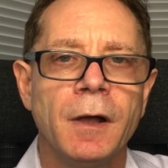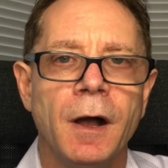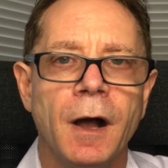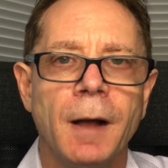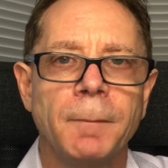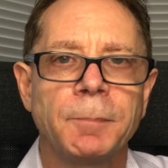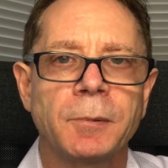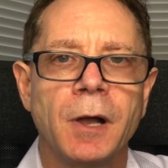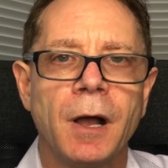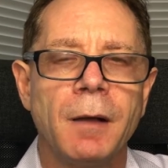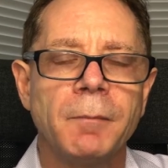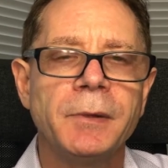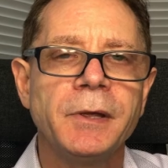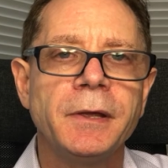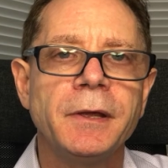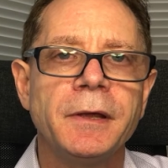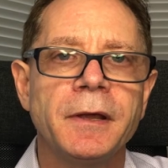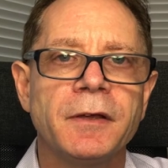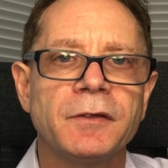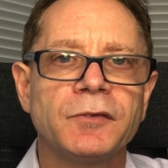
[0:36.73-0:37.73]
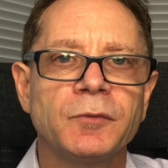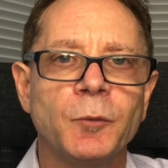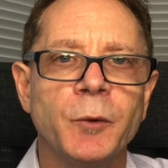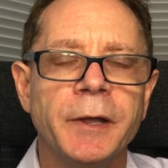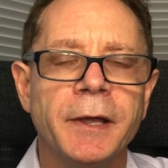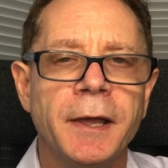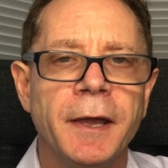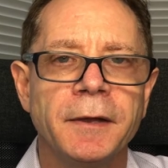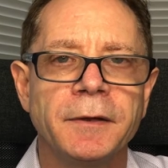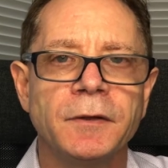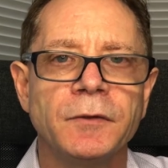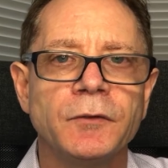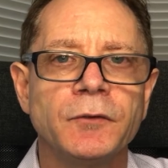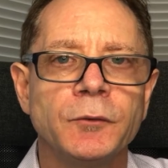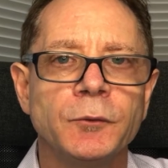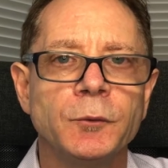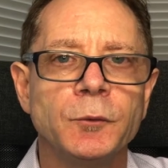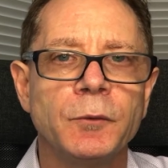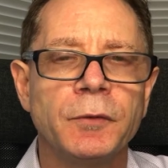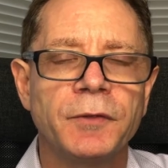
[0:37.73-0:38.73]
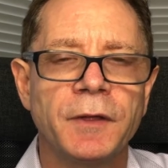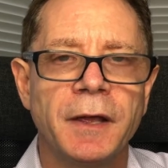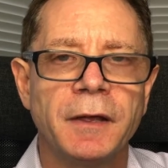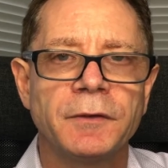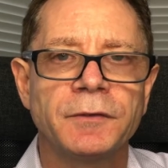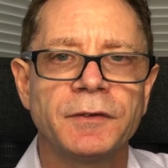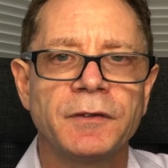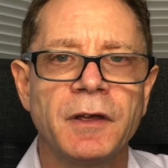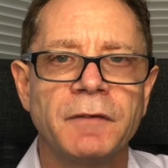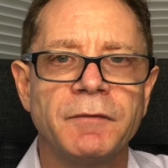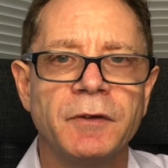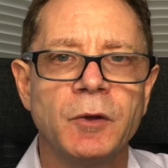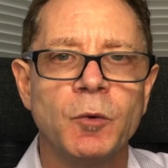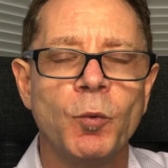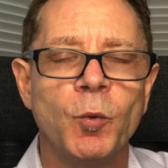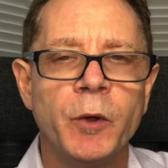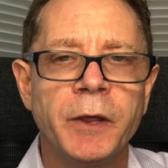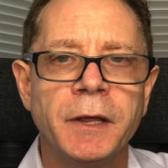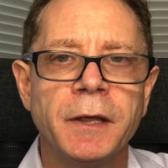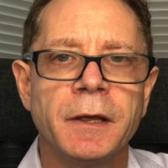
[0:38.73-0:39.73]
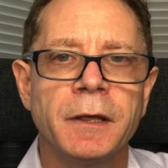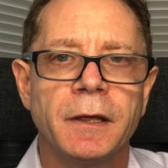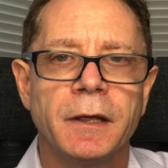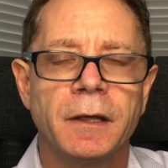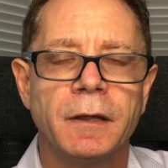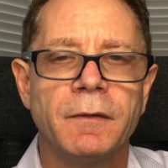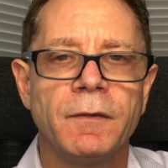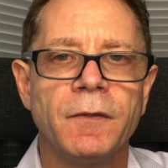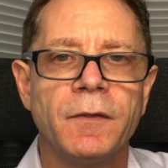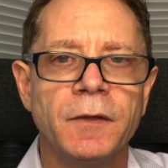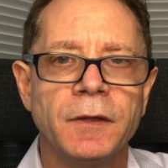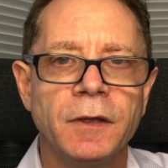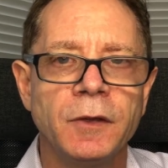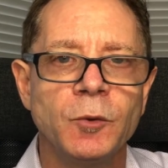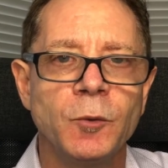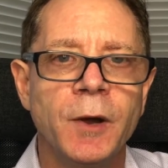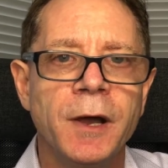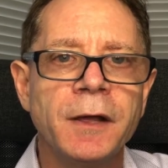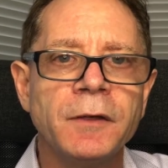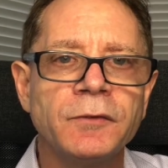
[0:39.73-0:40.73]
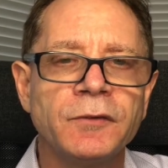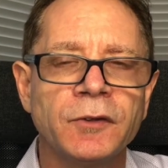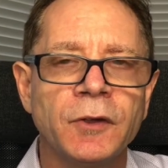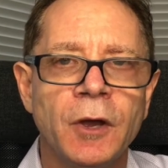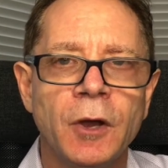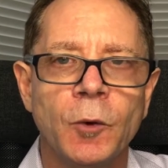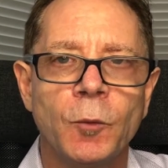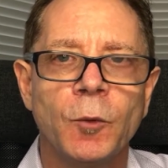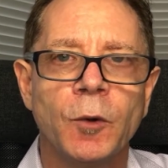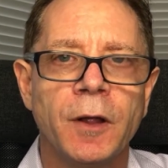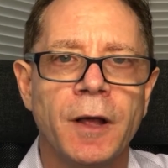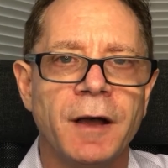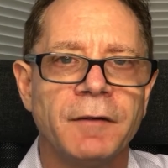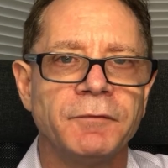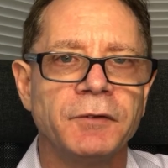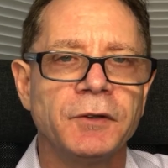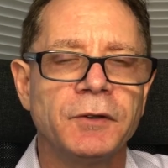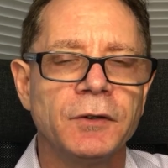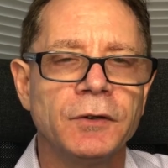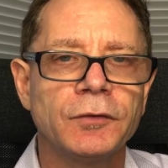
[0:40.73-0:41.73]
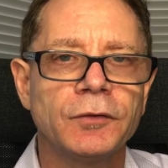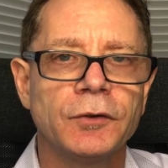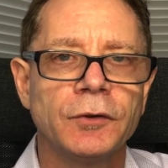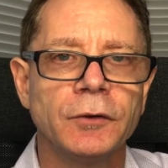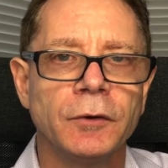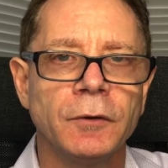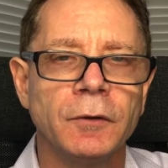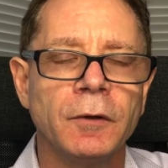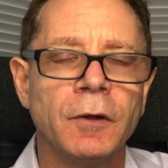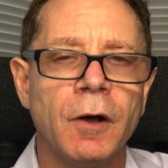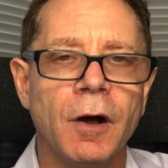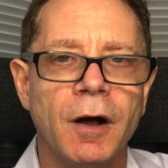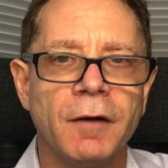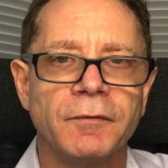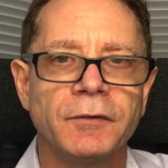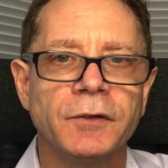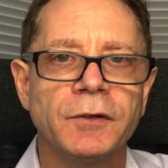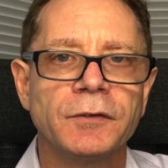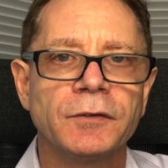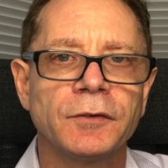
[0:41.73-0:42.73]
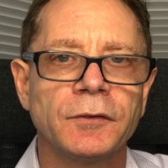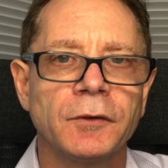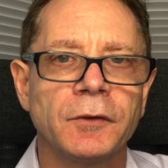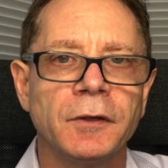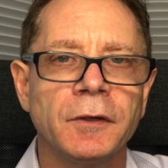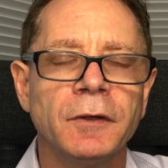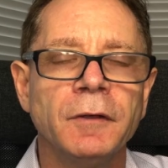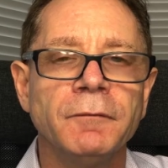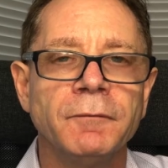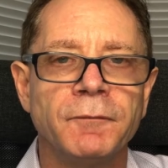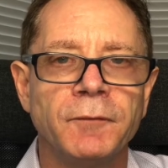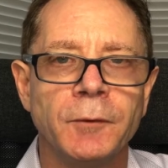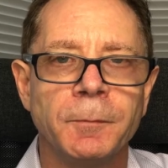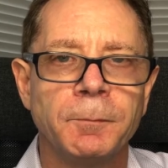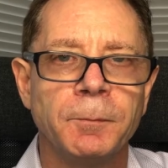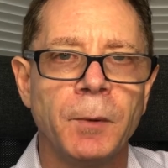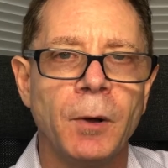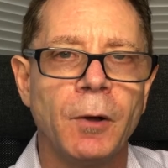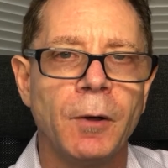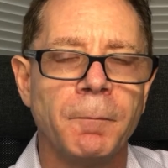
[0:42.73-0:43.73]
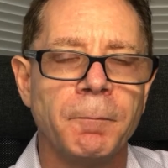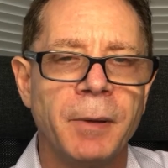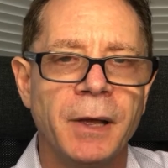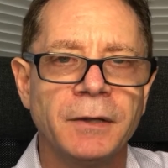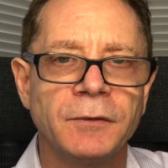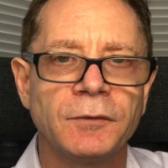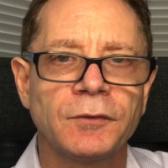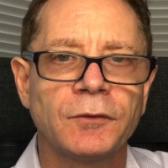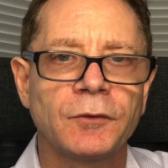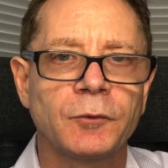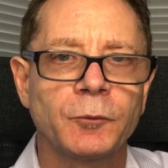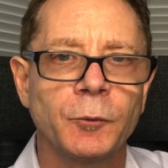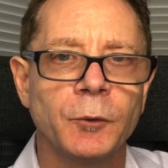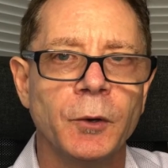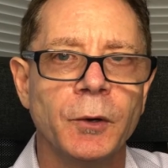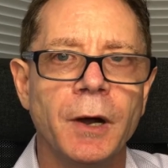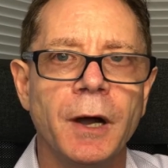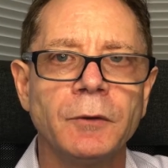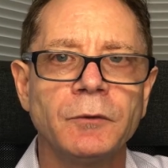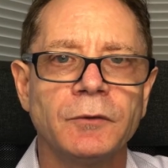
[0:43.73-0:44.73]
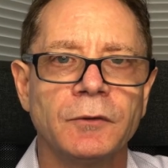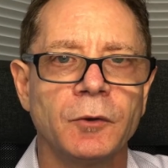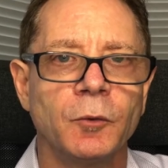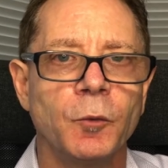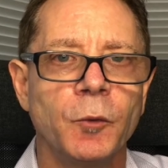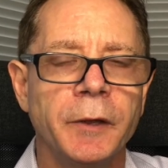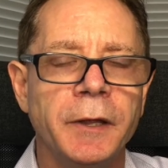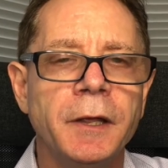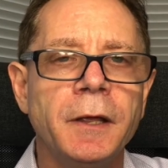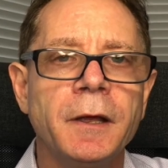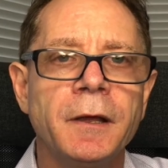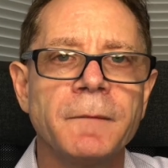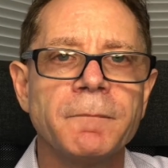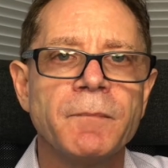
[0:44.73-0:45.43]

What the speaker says: Upcoming as we head into Thanksgiving week in the U.S., we'll have additional, obviously, football bets throughout the week.